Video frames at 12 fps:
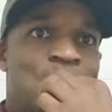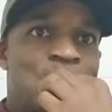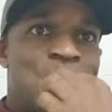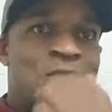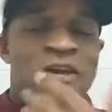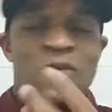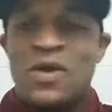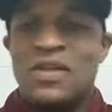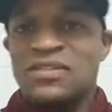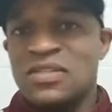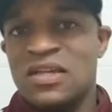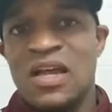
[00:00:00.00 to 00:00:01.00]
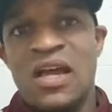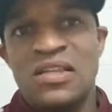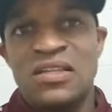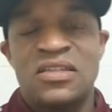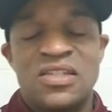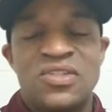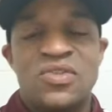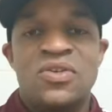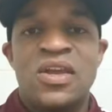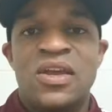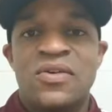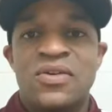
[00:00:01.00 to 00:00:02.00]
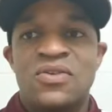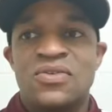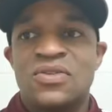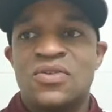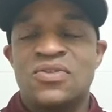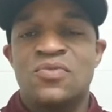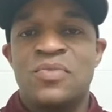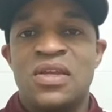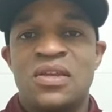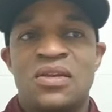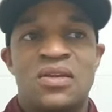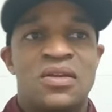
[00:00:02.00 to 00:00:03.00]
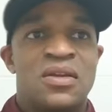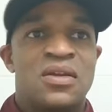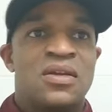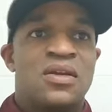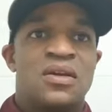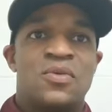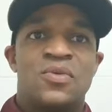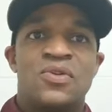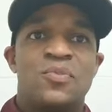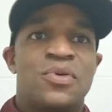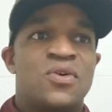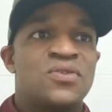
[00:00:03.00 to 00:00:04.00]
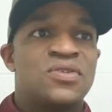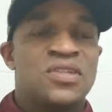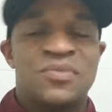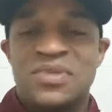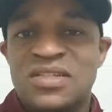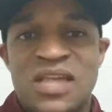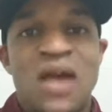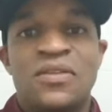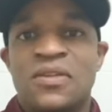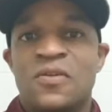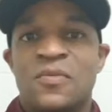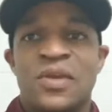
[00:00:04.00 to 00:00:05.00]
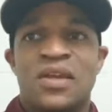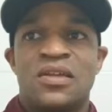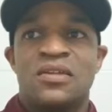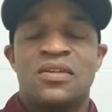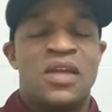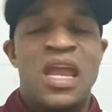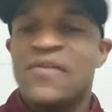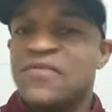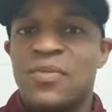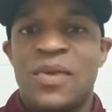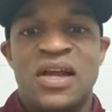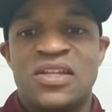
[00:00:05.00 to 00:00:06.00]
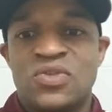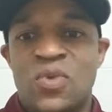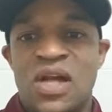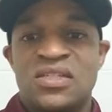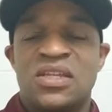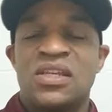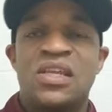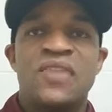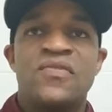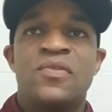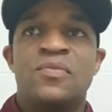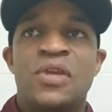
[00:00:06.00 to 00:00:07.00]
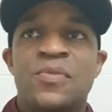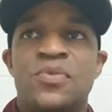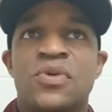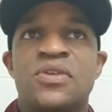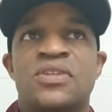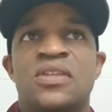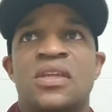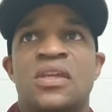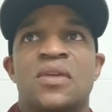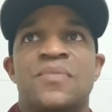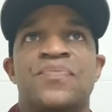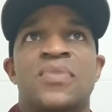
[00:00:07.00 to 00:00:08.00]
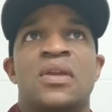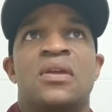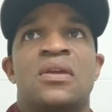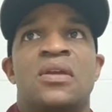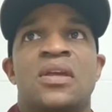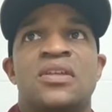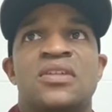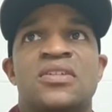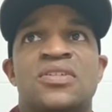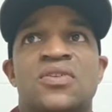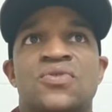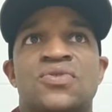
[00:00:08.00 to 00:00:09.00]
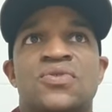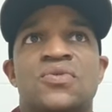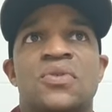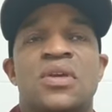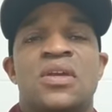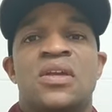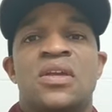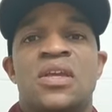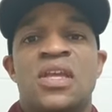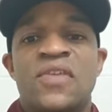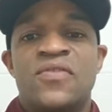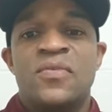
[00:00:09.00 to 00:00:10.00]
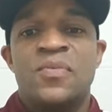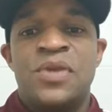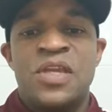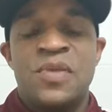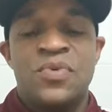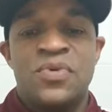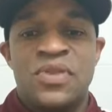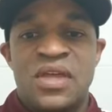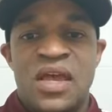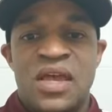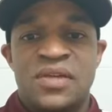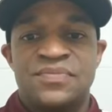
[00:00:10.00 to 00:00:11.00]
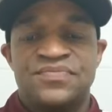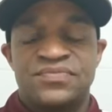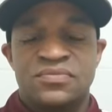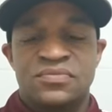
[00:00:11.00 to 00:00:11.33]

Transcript: you got to watch the conduct that you carry on social media. Um, when you post something, it's out there, man. Everybody's watching it. Even people, here's the thing, and this is so true. Even people that